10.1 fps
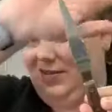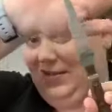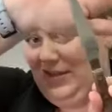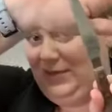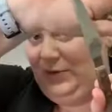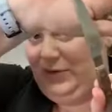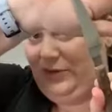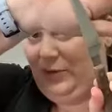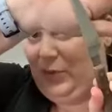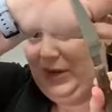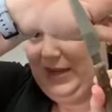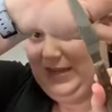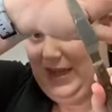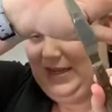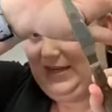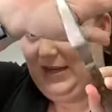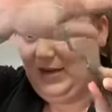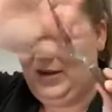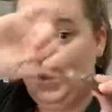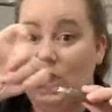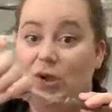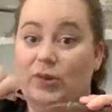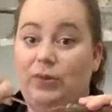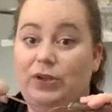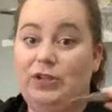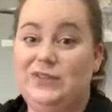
Nice beautiful point at the end here. We will use